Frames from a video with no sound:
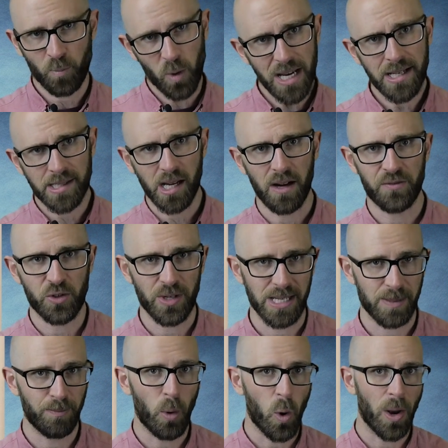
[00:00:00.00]
Weeks after
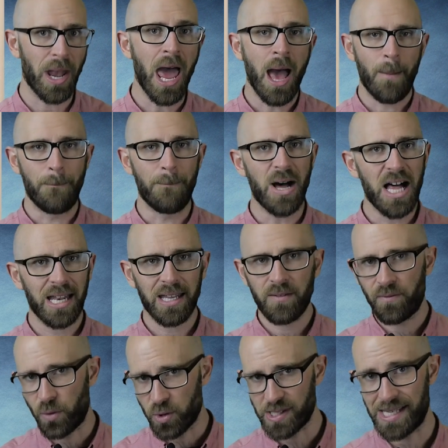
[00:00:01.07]
he's born, Merlin
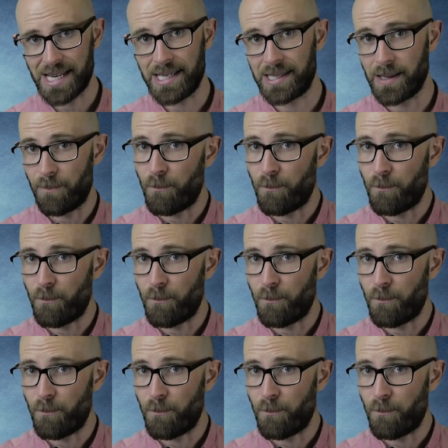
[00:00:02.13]
foresees that